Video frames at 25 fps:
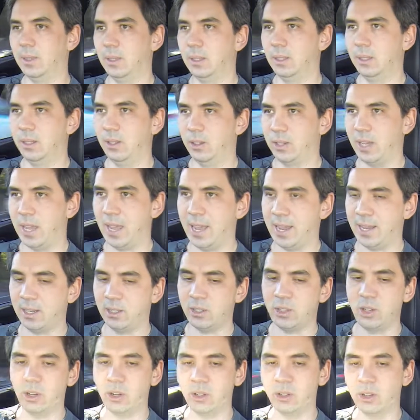You can
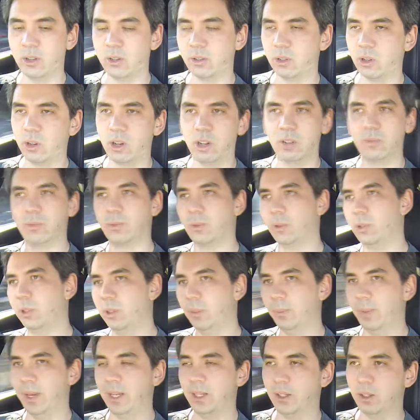turn those off through the
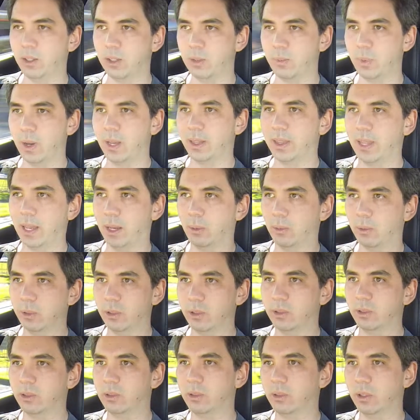menus, but they
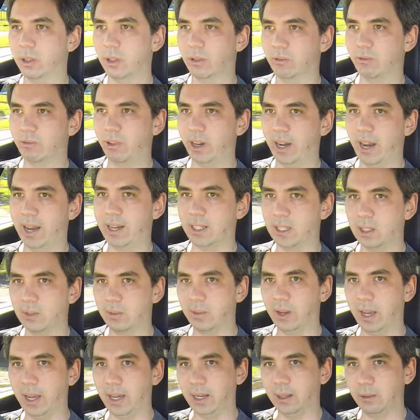will
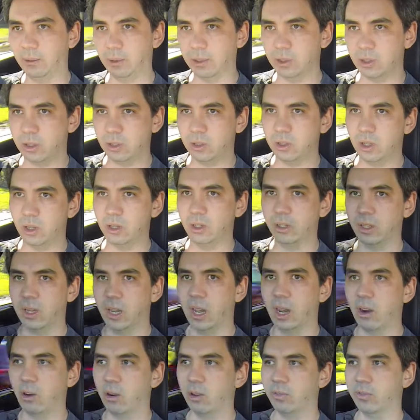reactivate once you turn the
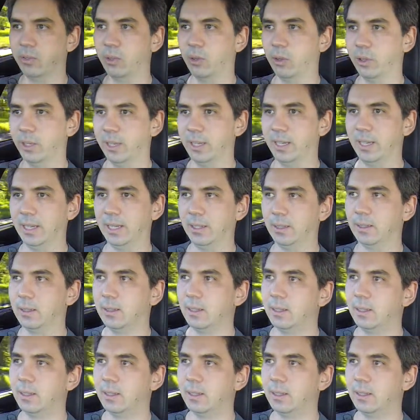car off and on again.